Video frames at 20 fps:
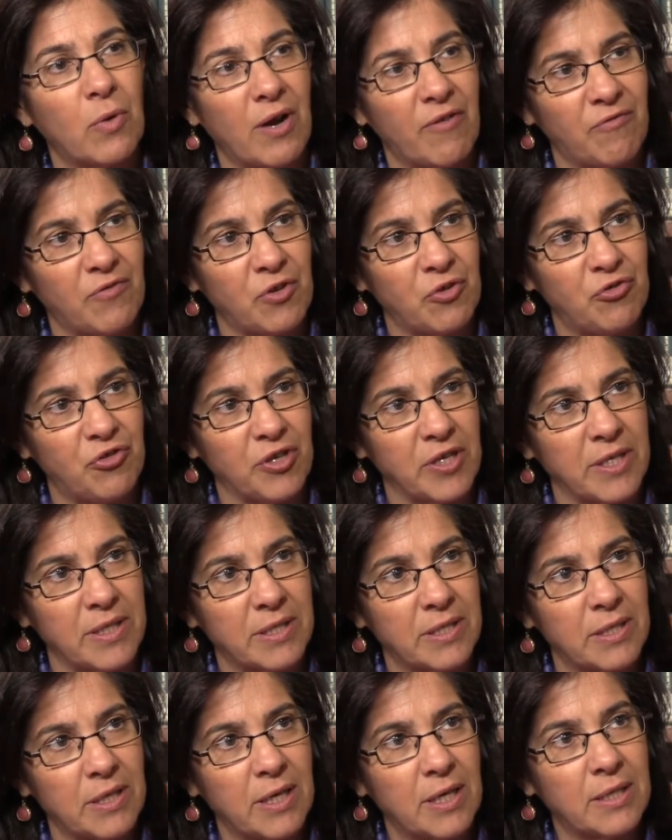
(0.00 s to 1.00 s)

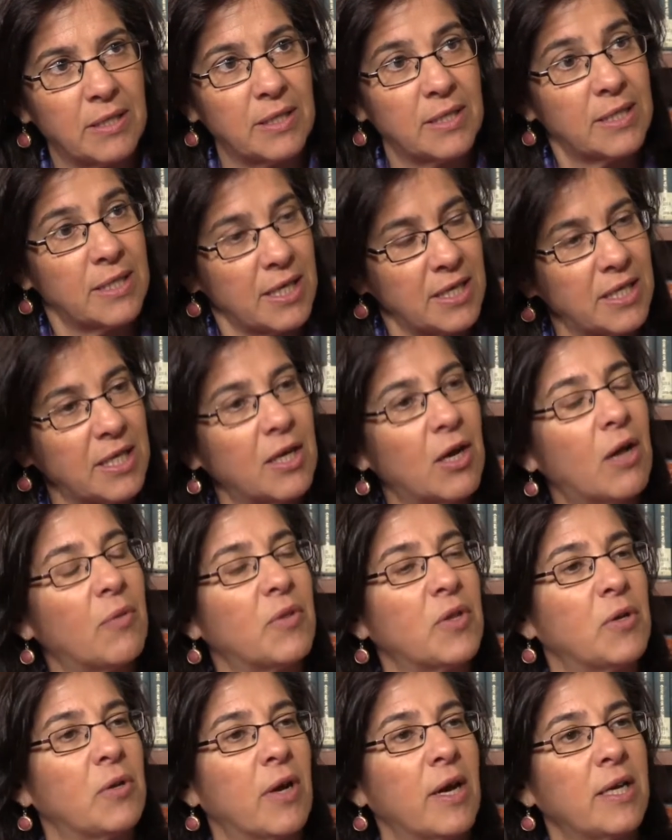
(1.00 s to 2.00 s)
refugees descending on
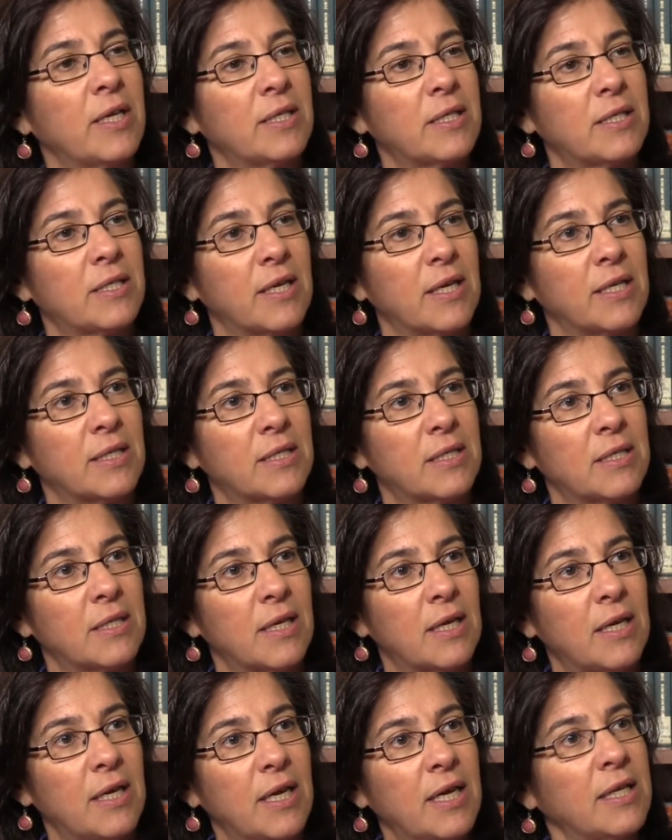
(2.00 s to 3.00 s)
the United States
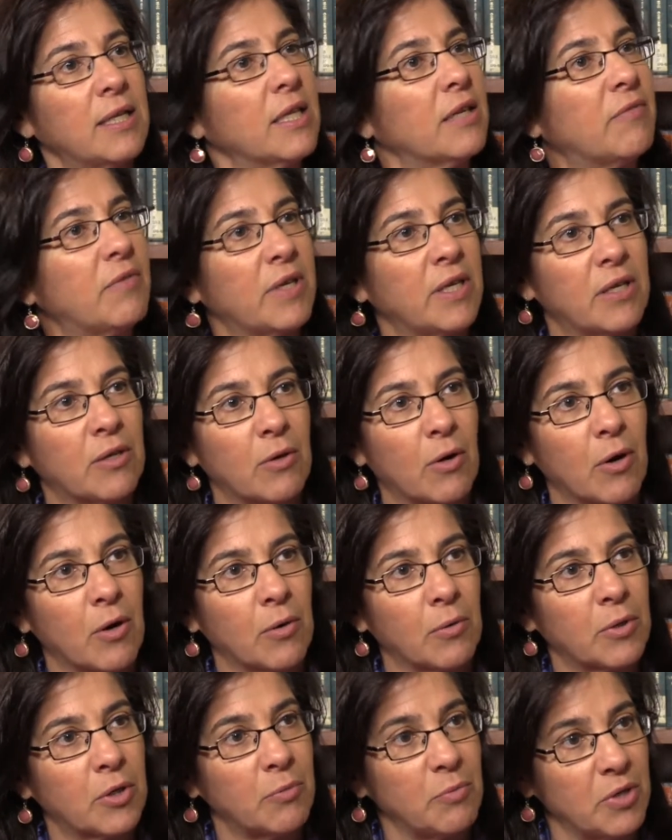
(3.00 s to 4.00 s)
and living in
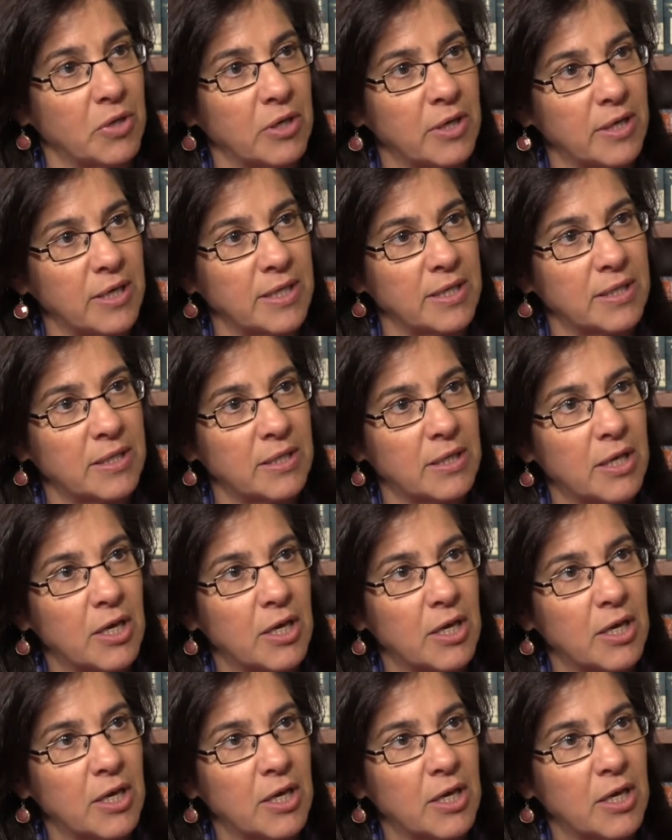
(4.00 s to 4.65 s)
our communities.